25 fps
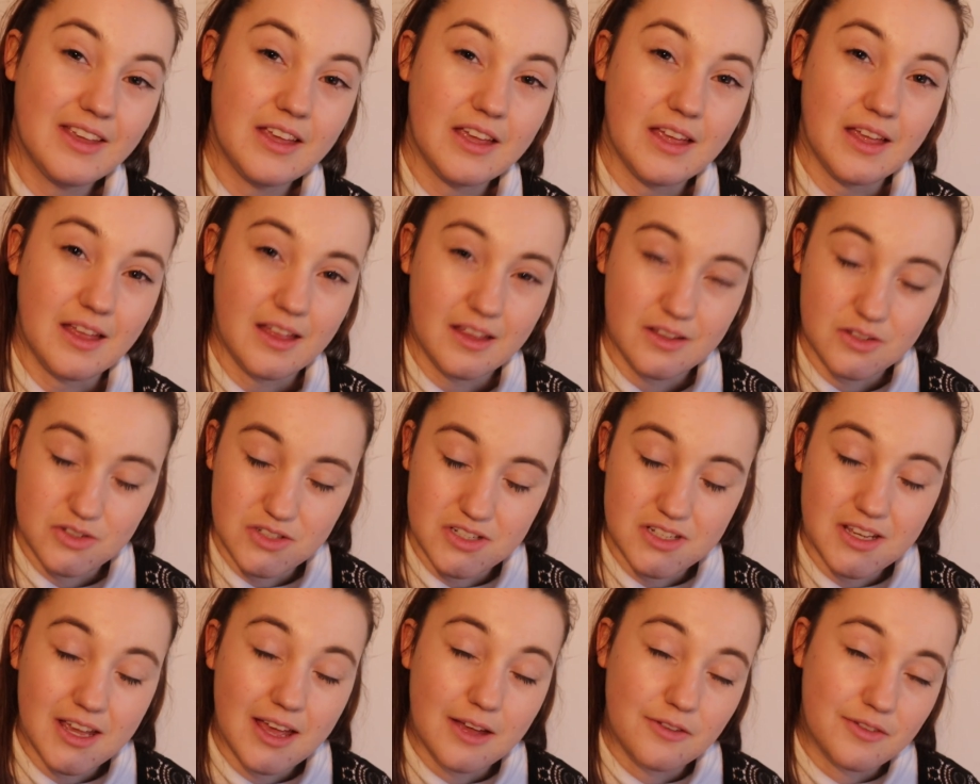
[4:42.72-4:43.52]
And do
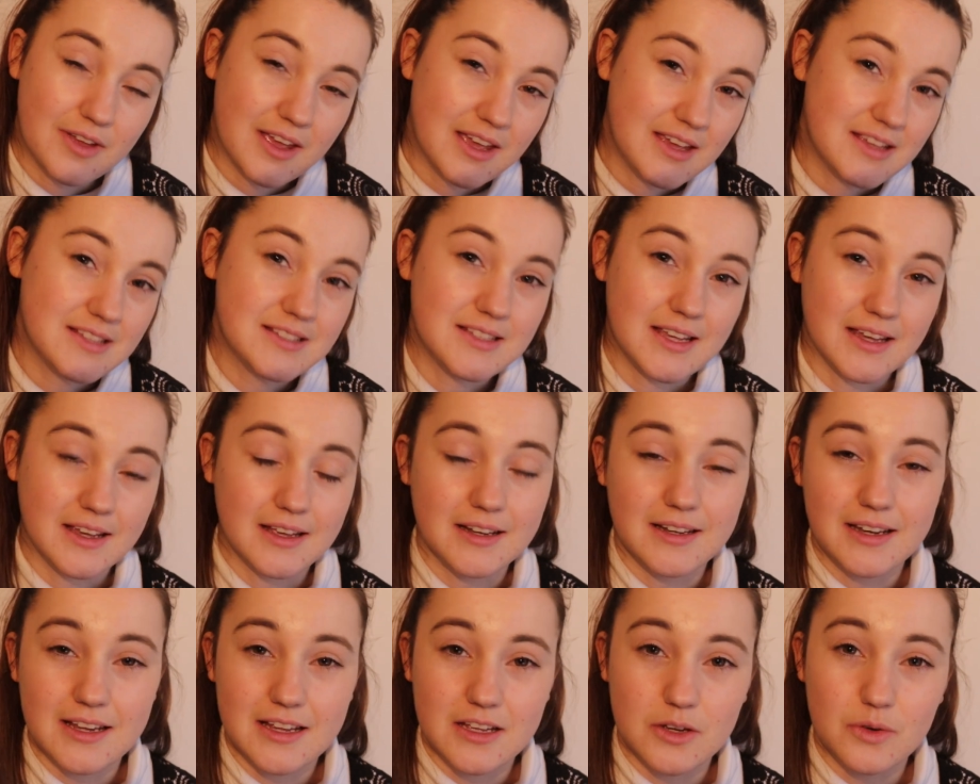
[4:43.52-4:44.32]
you have a
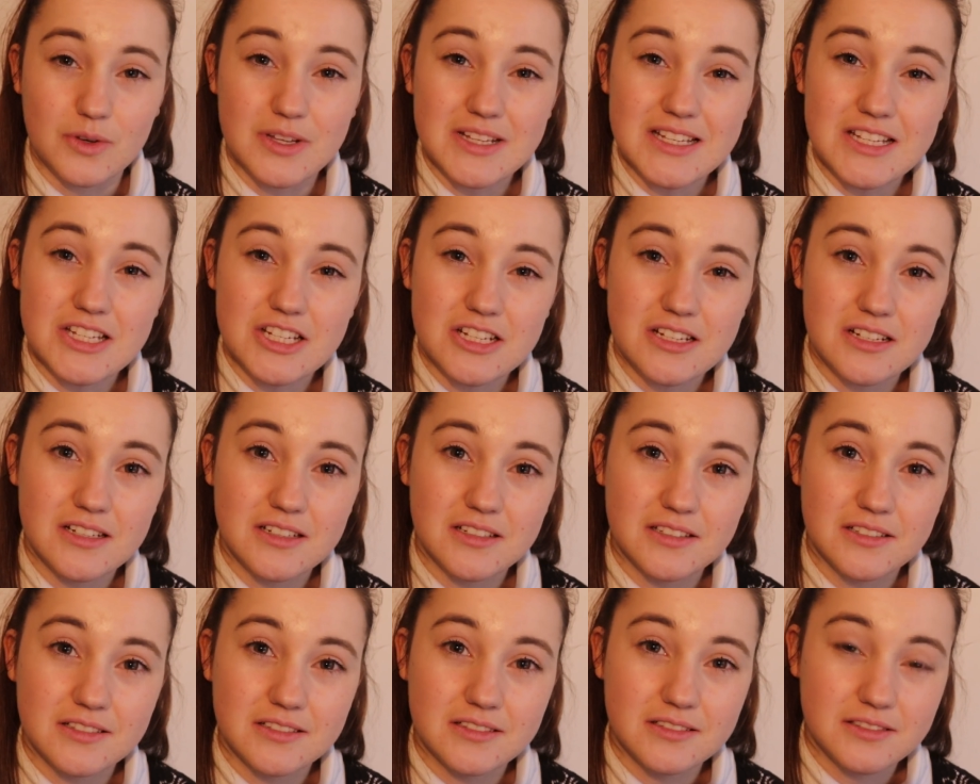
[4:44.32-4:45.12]
second language?
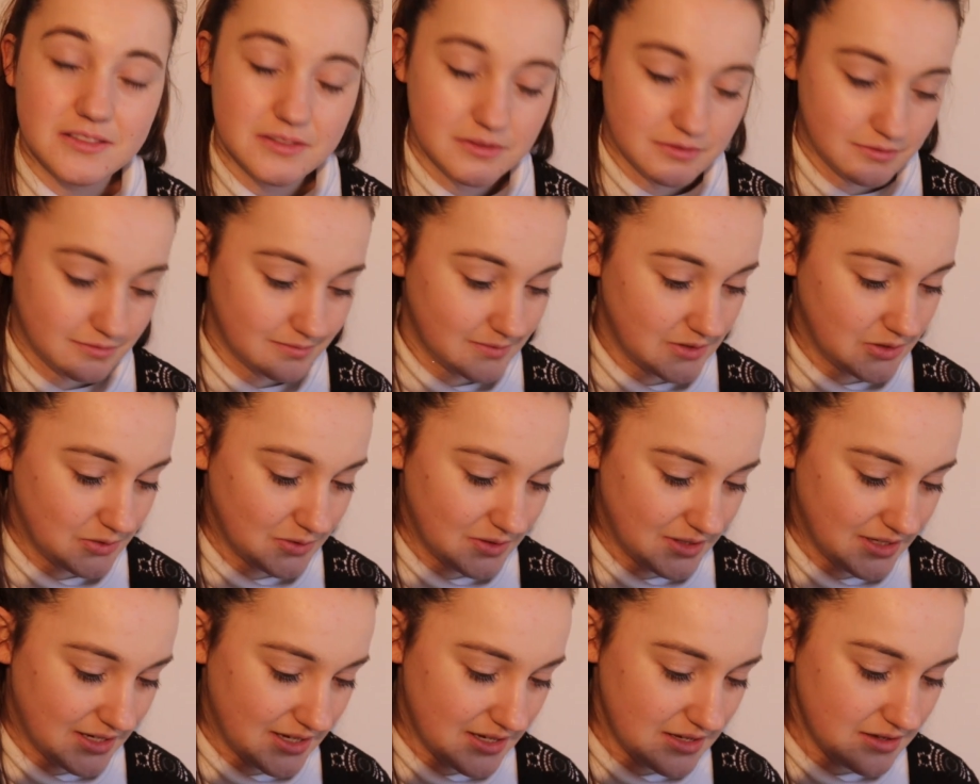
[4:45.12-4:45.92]

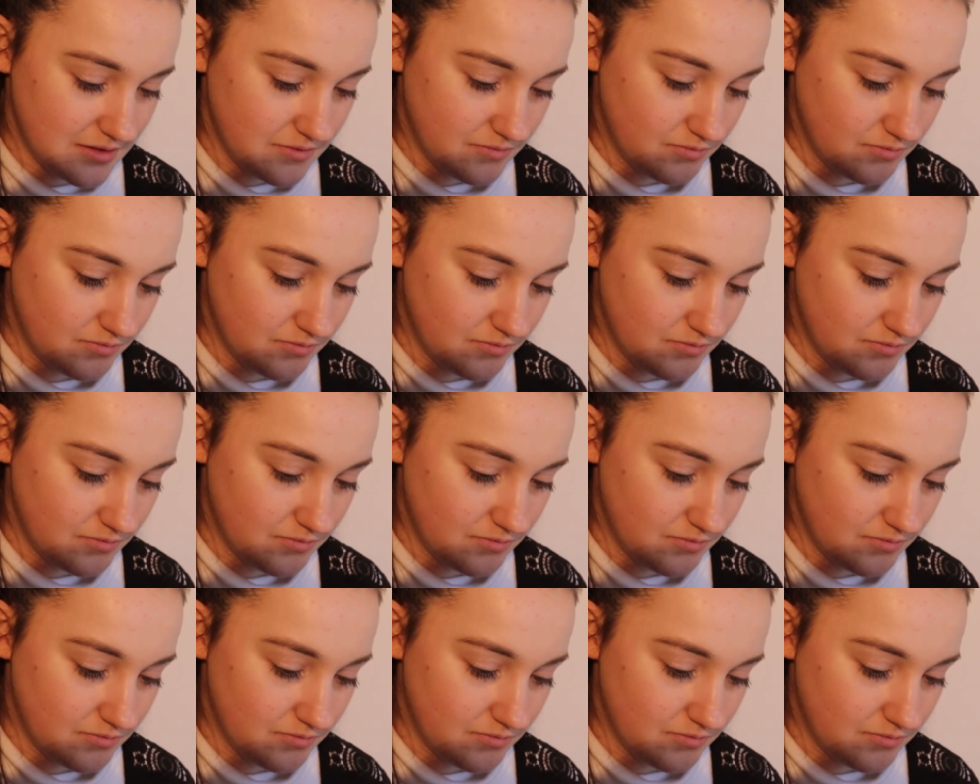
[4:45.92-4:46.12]
Okay.